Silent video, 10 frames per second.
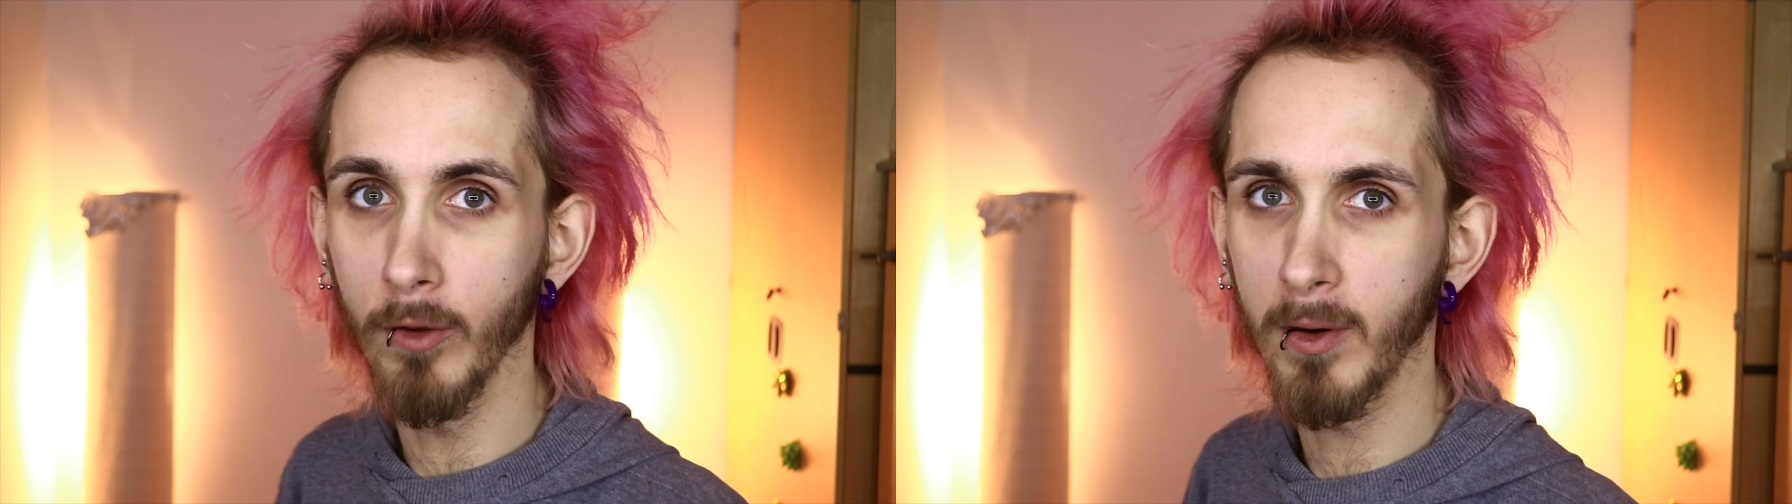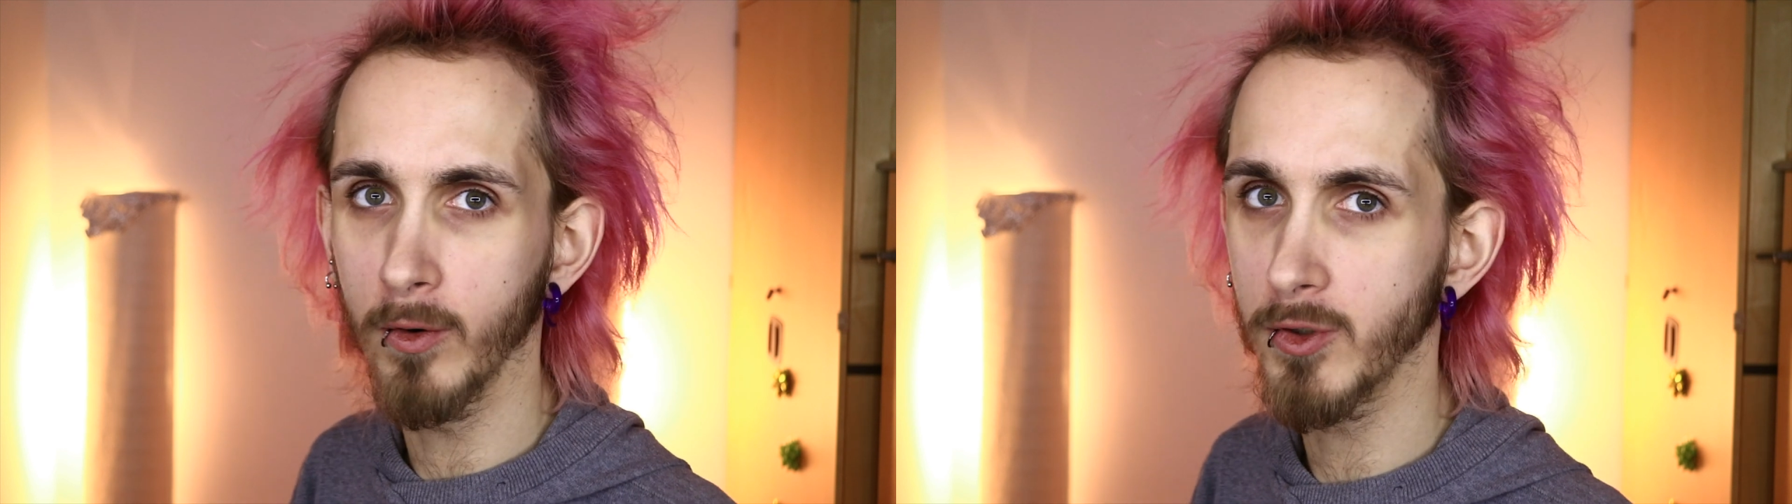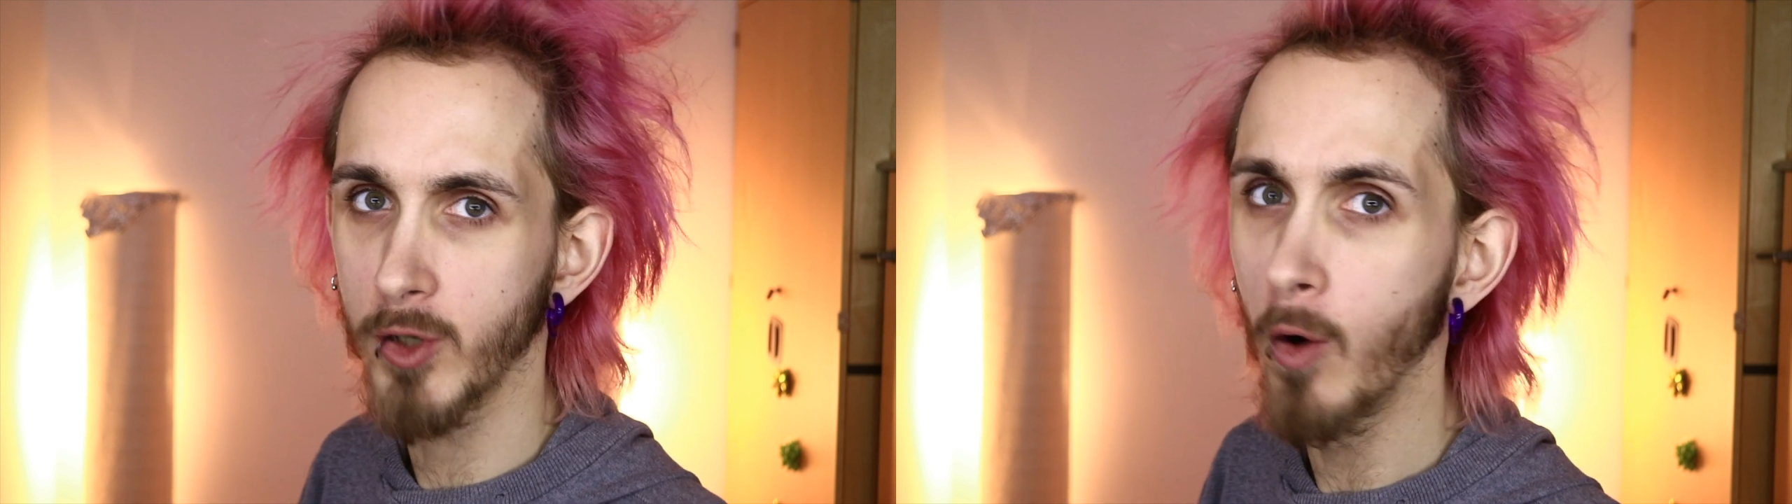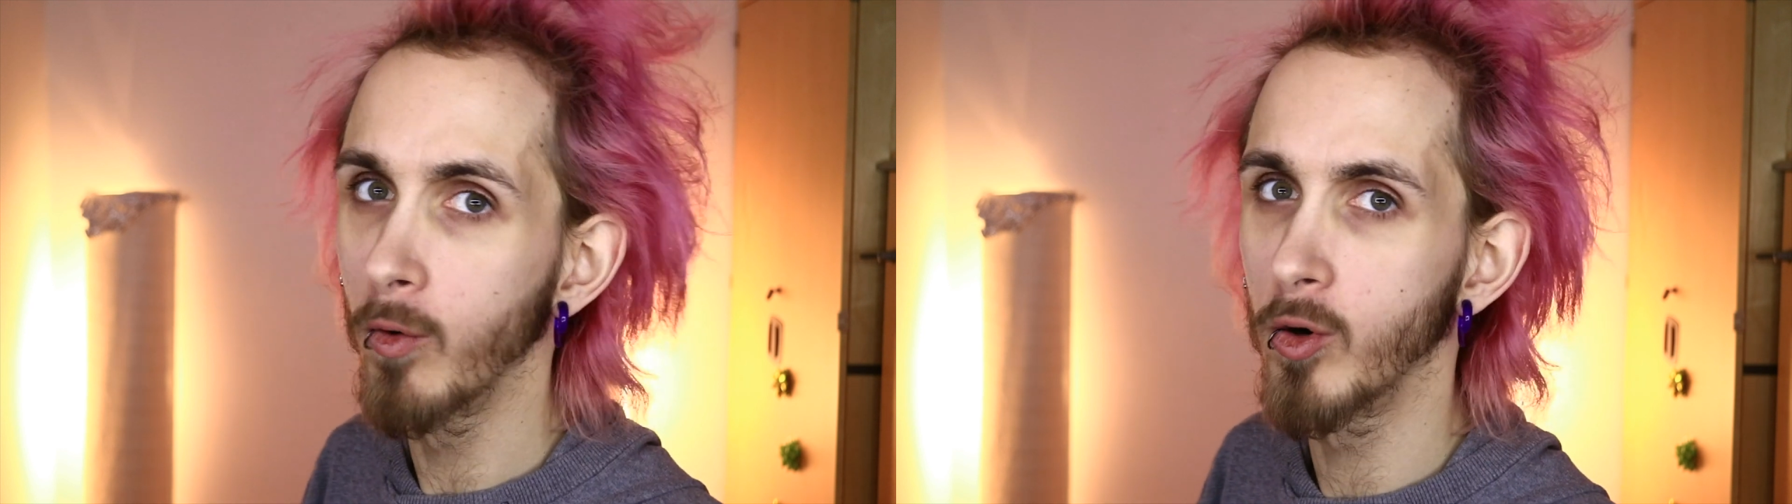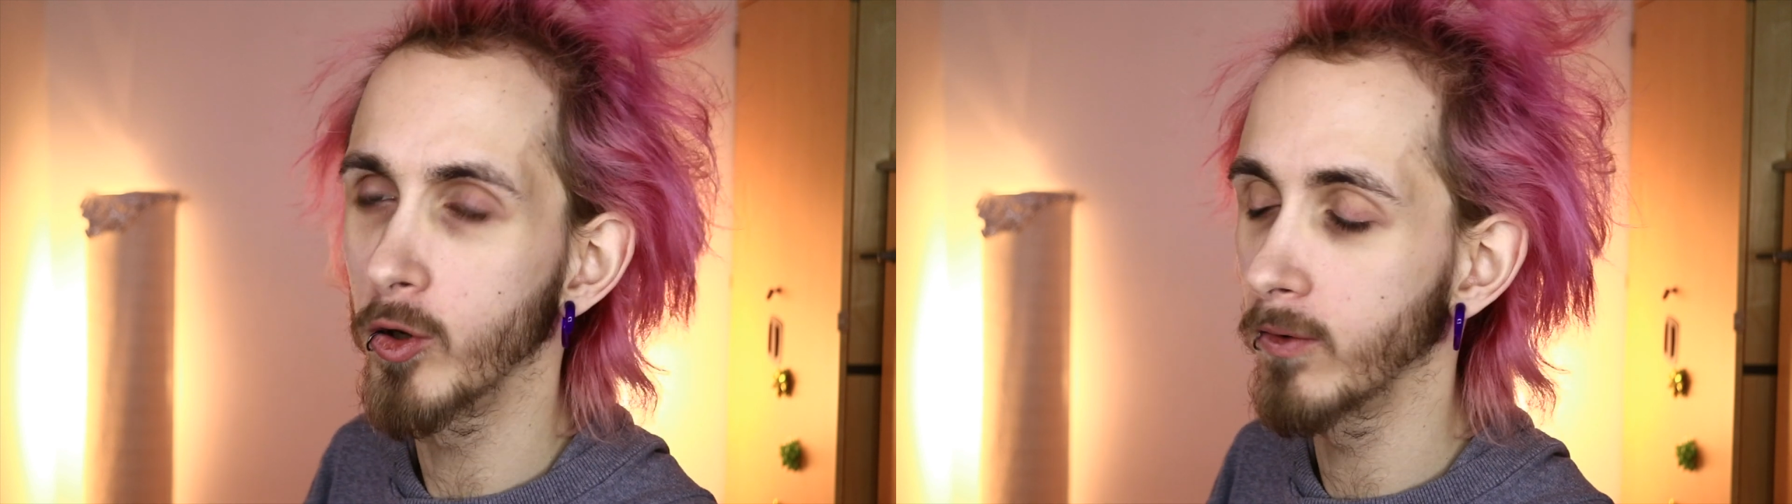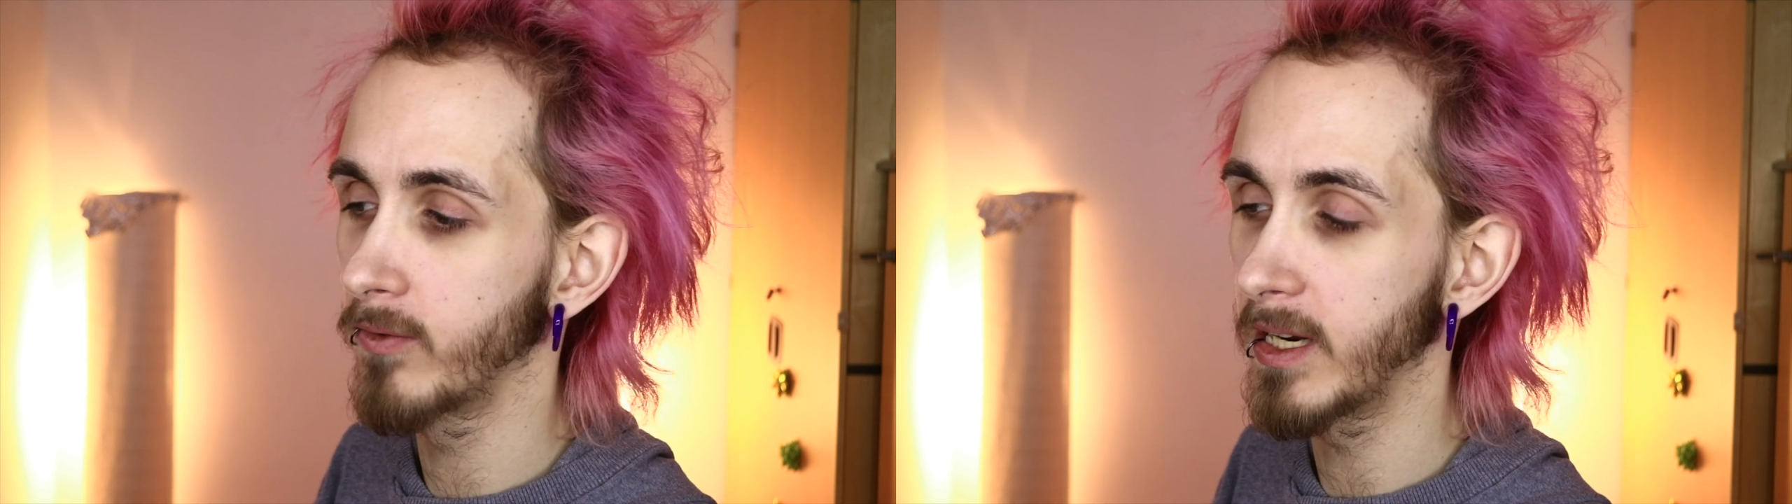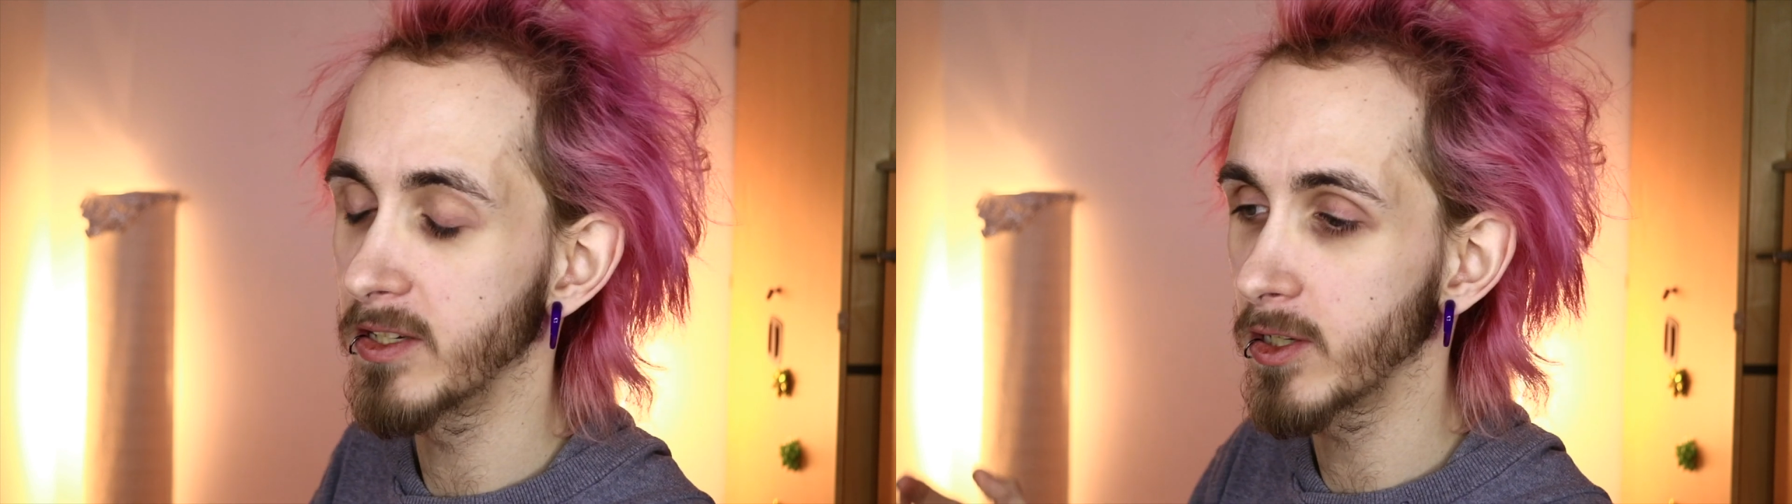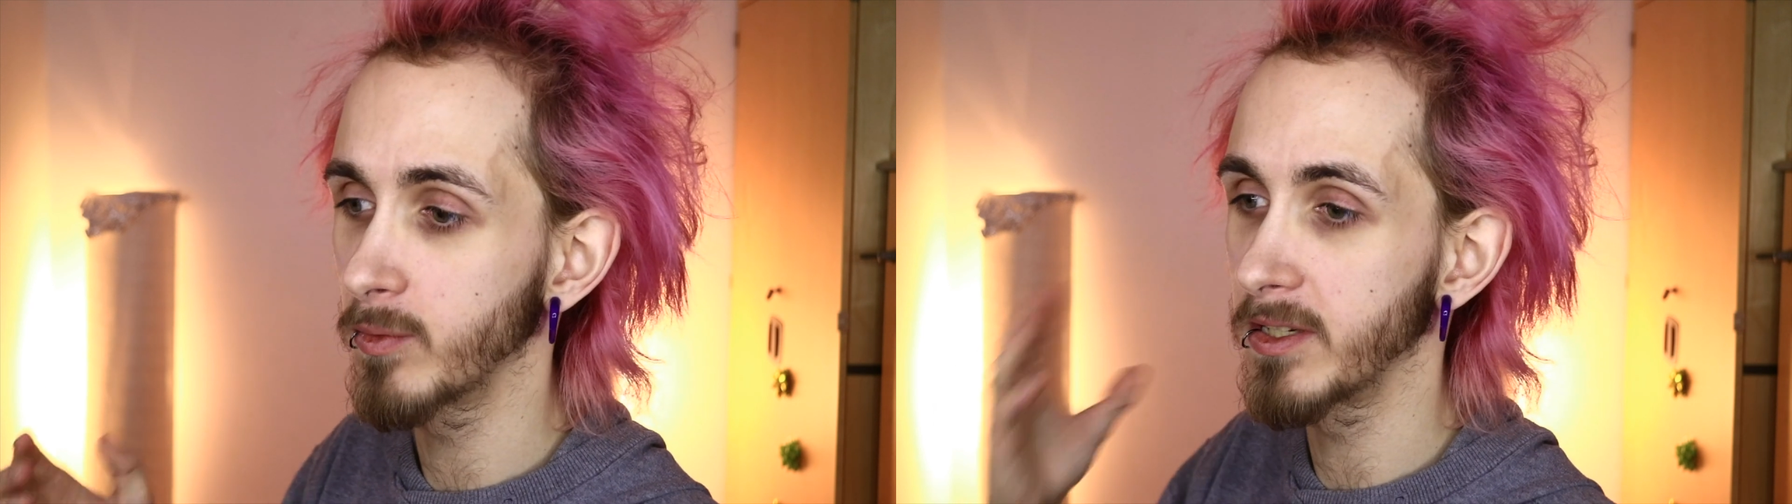because cold water
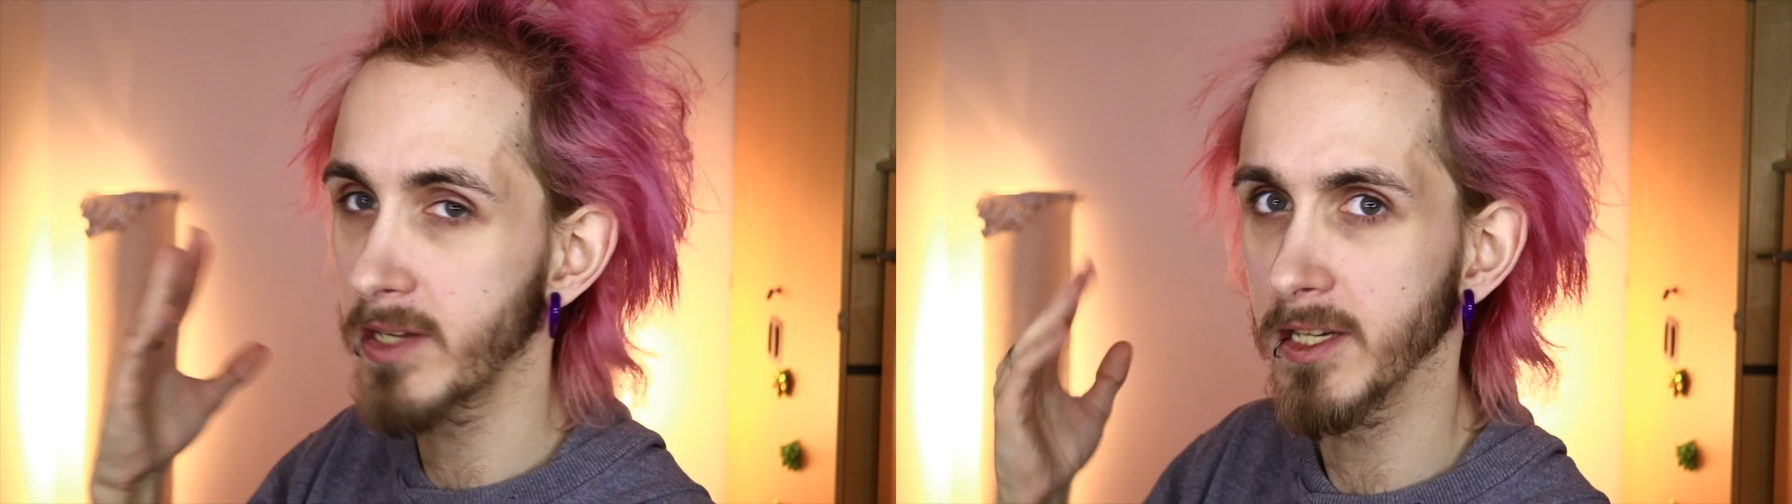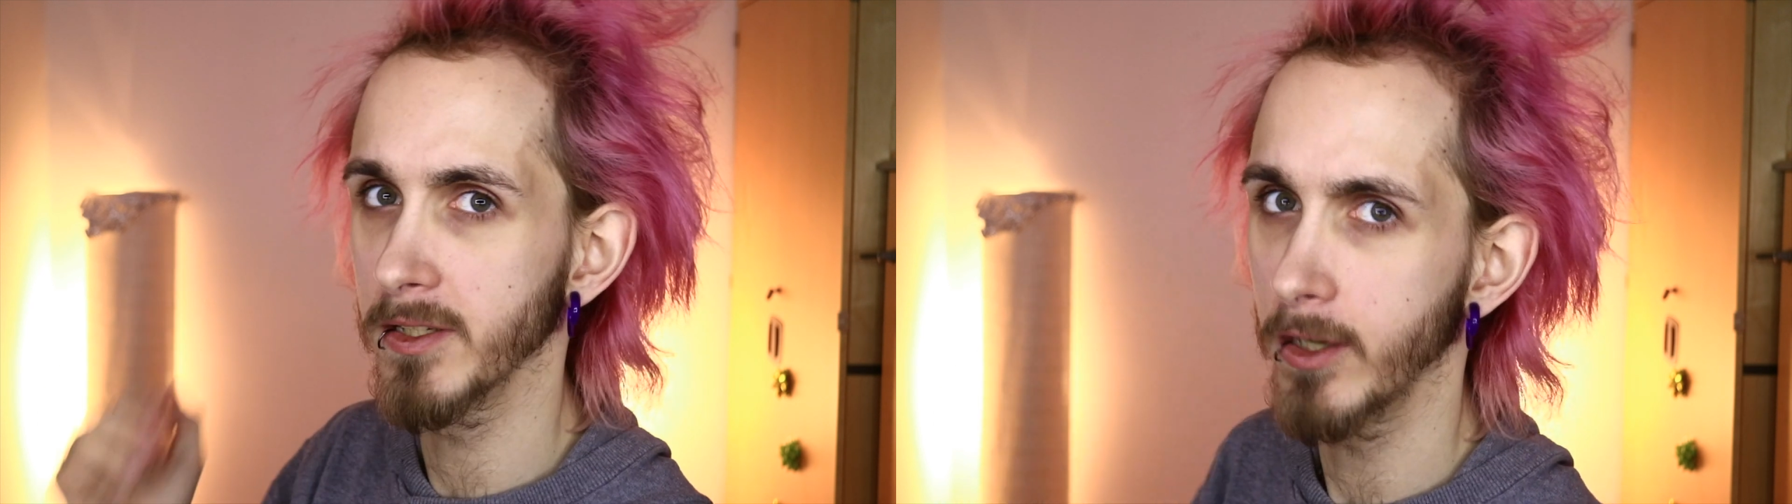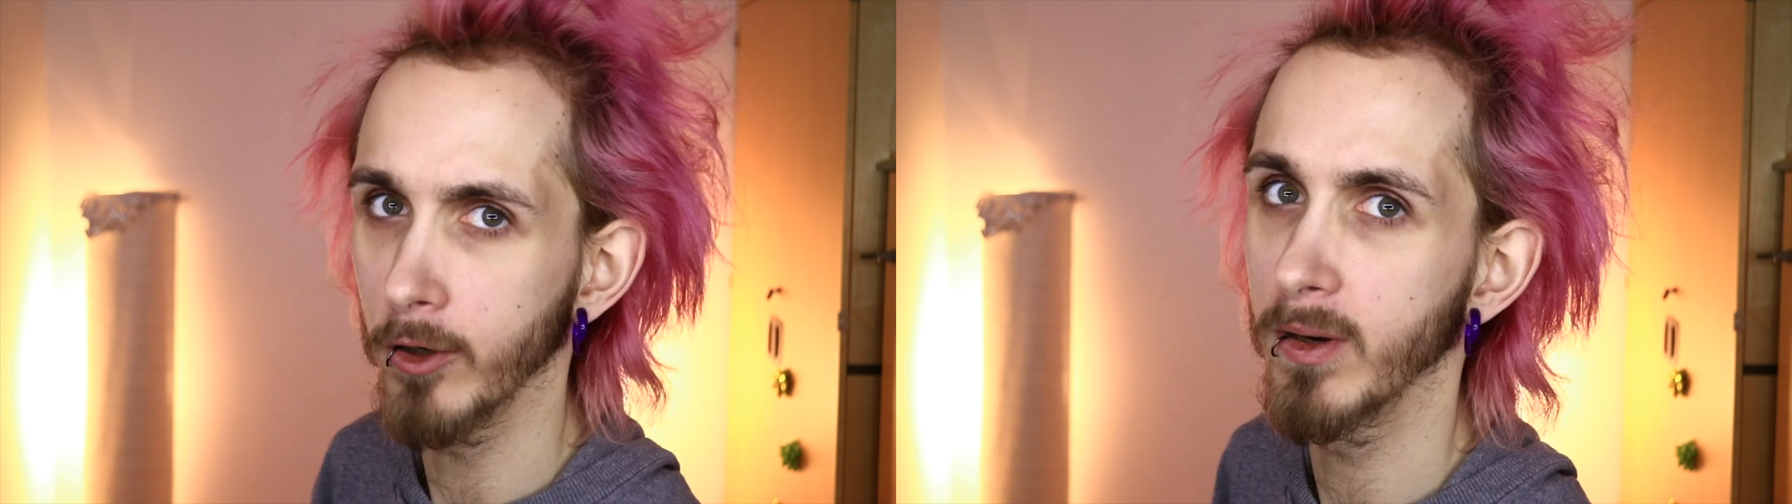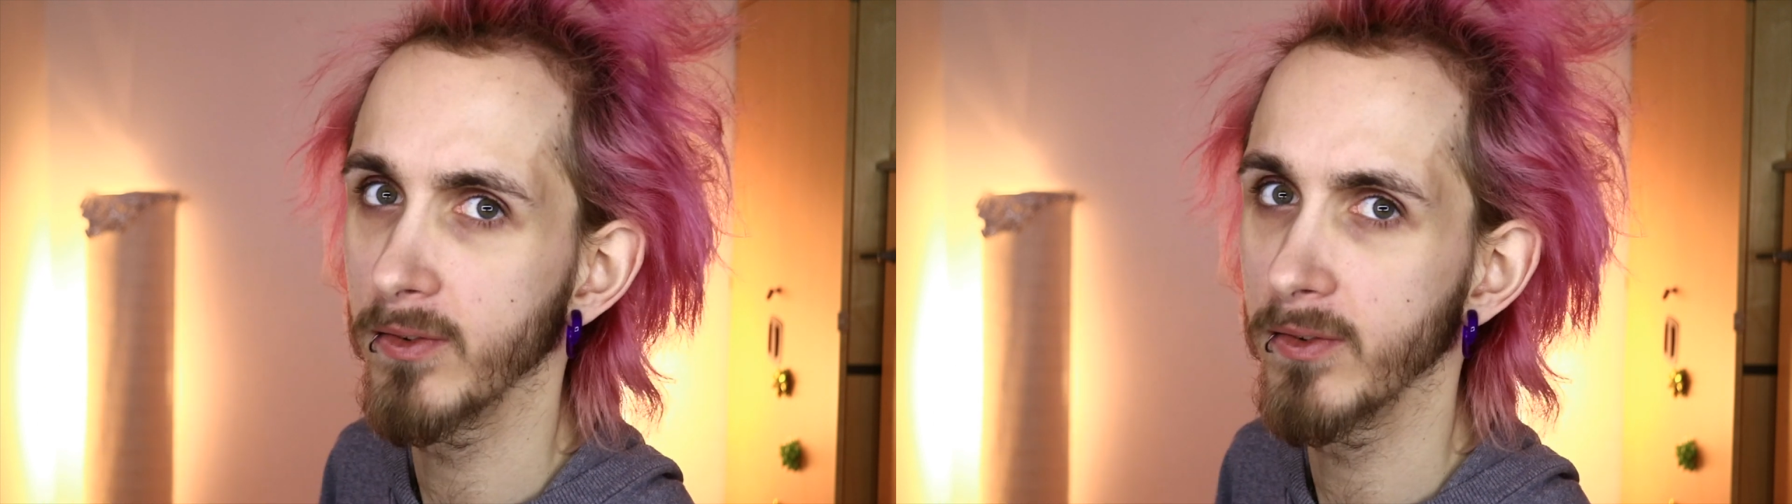feels so disgusting on my